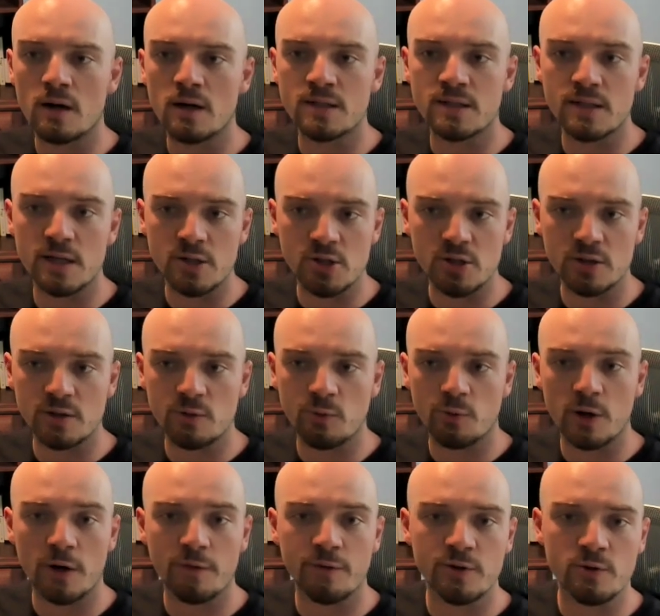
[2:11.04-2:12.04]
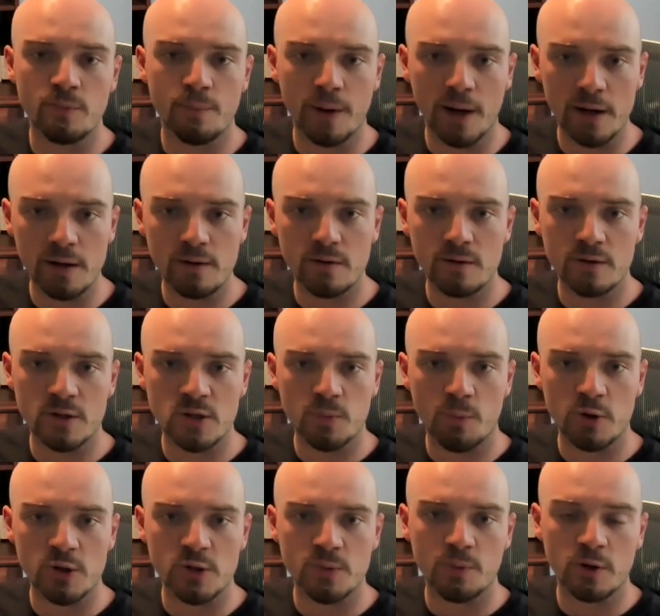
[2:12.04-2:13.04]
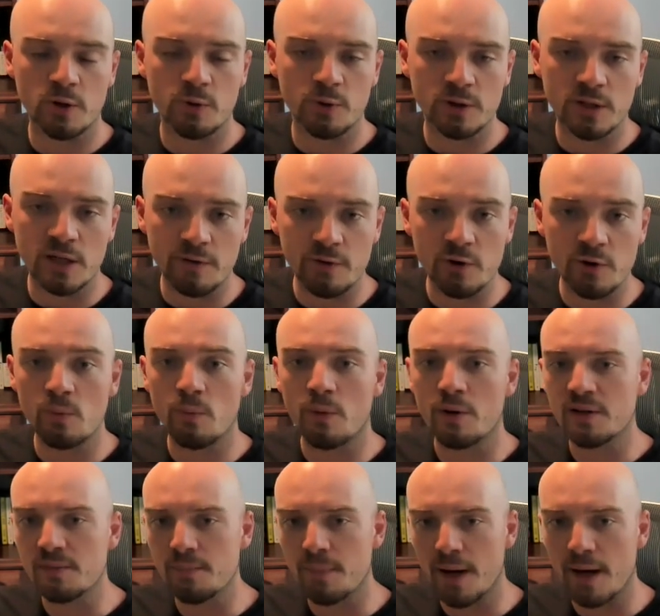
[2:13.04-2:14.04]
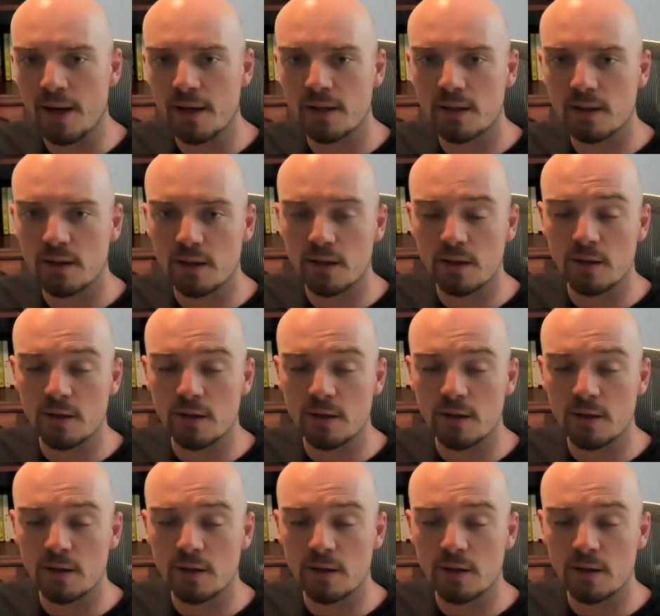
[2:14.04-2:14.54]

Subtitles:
essentially whatever you bet, the sportsbook would give you your money back.